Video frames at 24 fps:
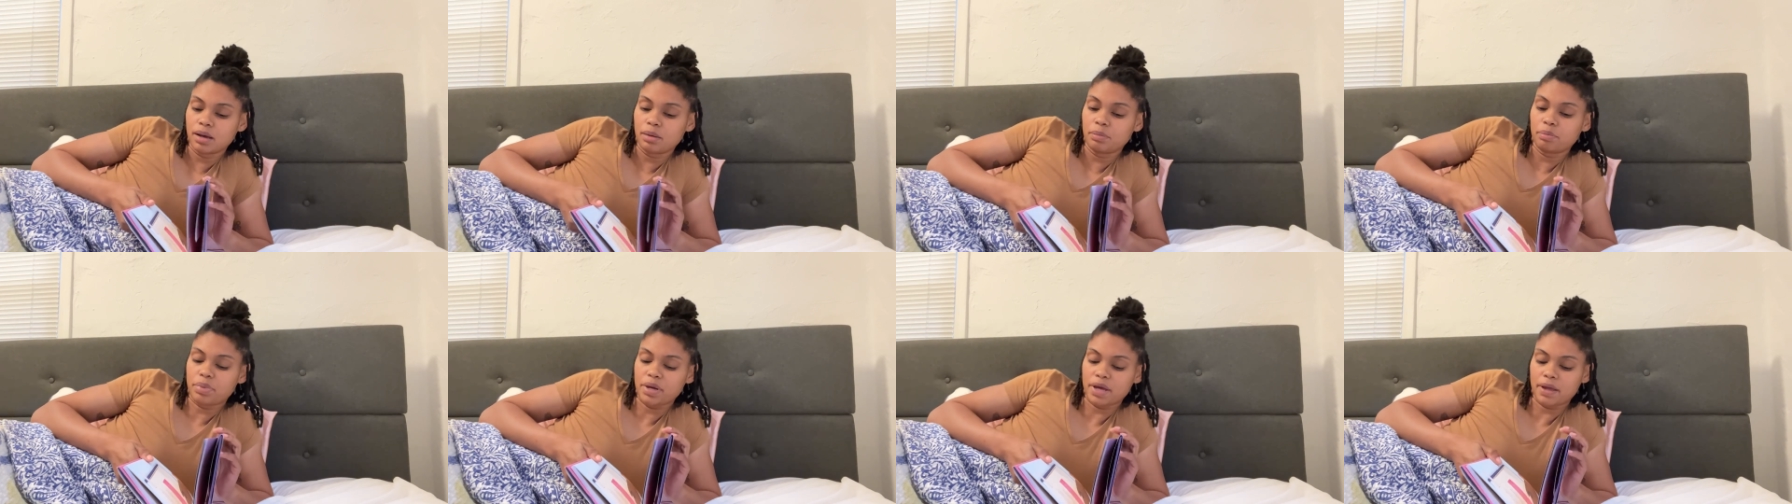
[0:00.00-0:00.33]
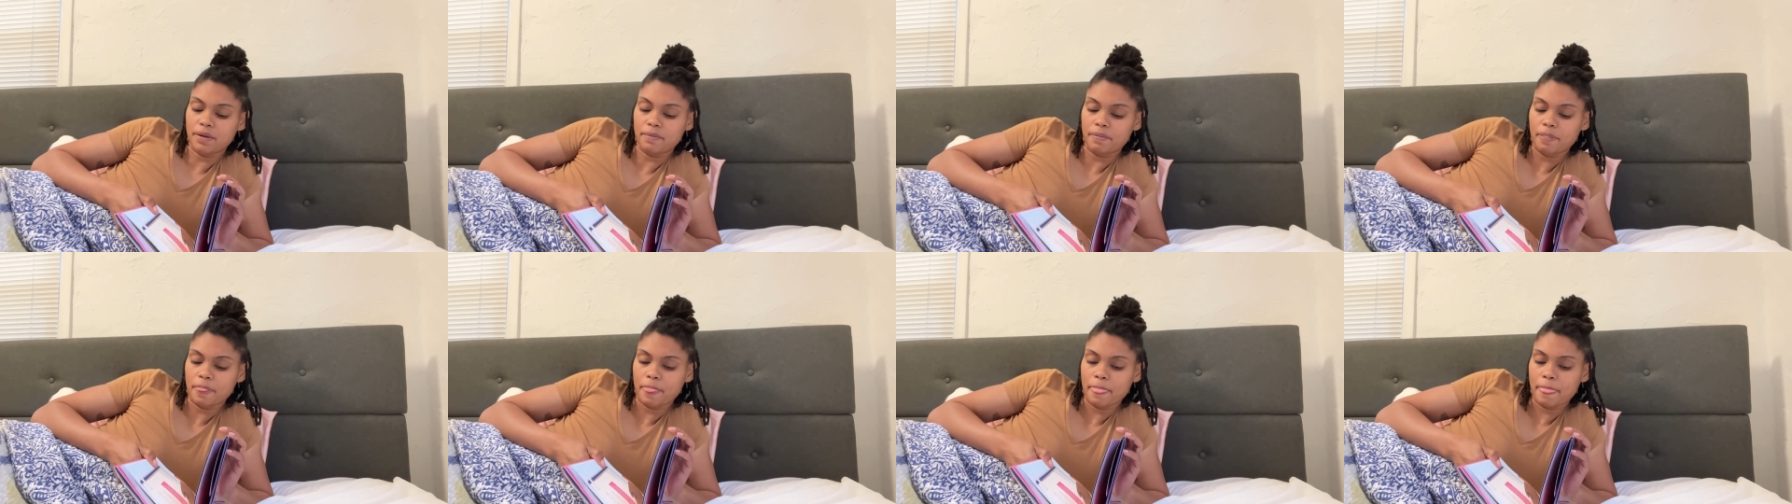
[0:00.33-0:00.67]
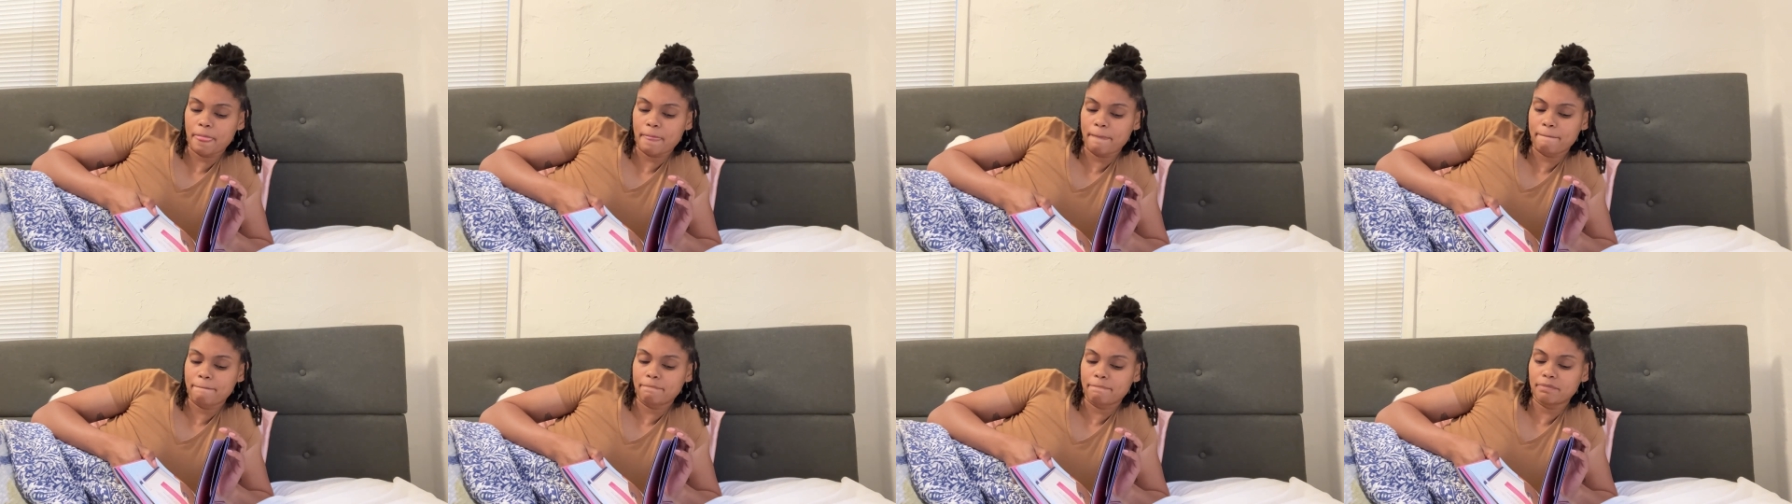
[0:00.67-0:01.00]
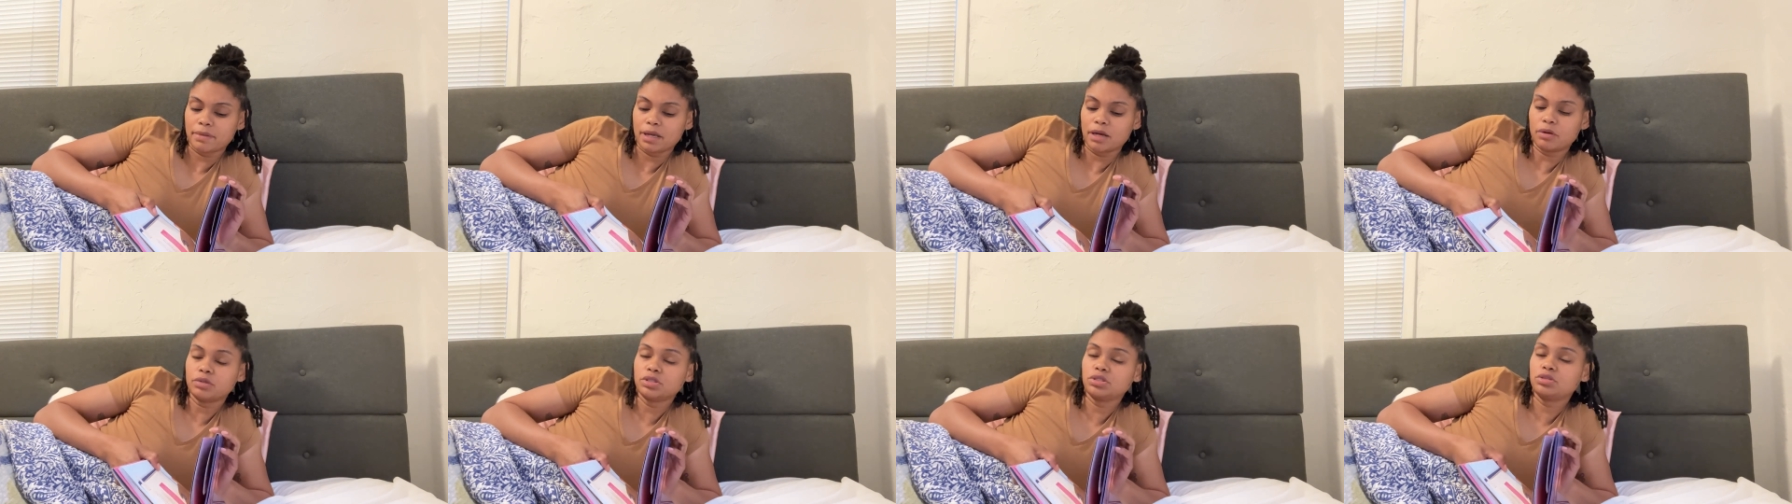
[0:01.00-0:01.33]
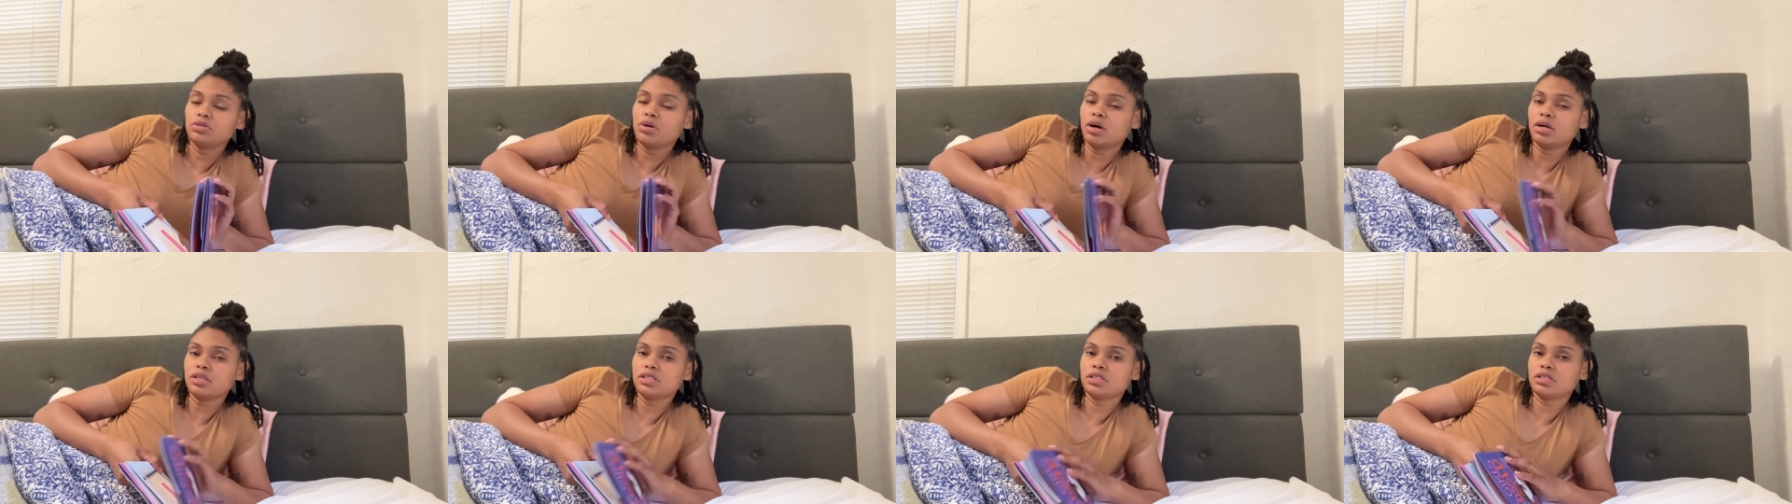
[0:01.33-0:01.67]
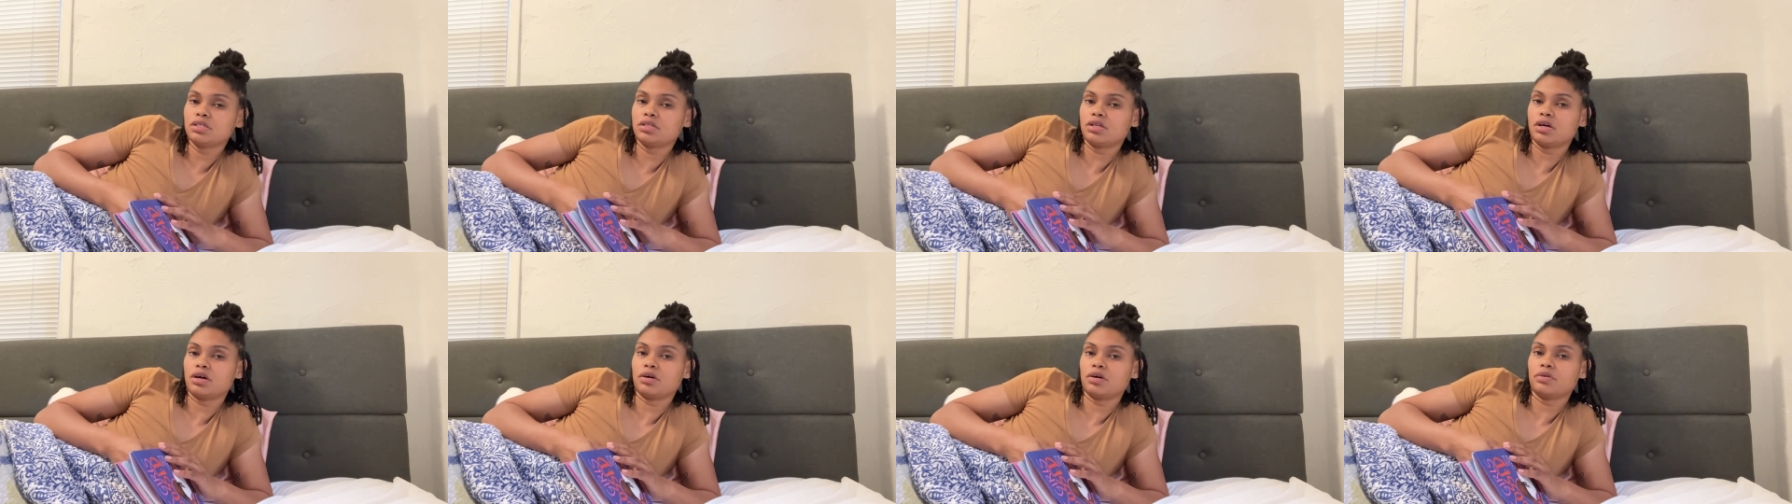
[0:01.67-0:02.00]
But I want you all to
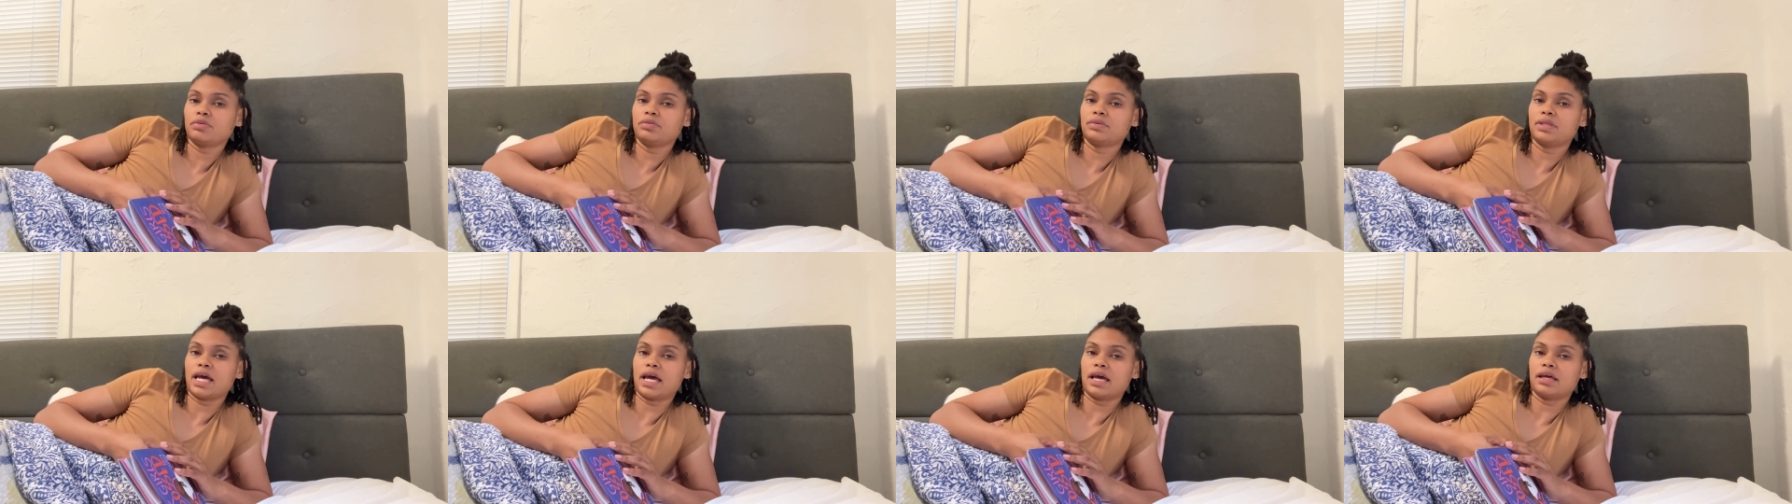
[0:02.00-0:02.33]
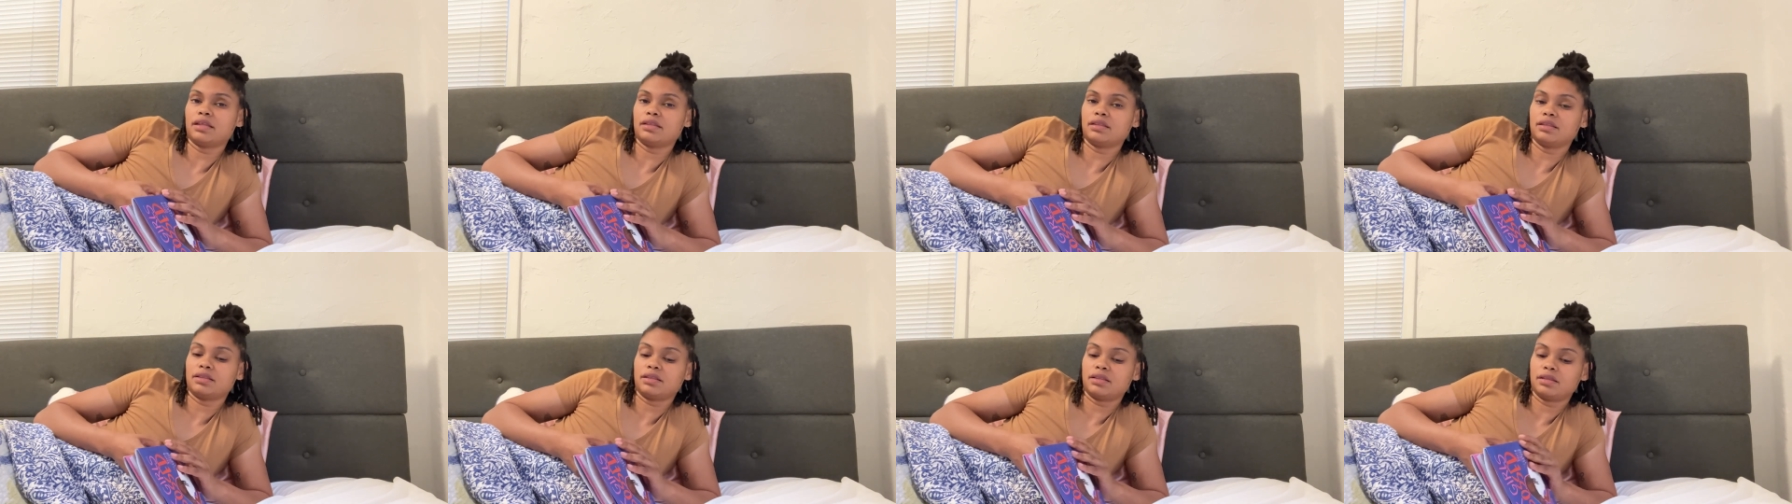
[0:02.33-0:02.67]
know that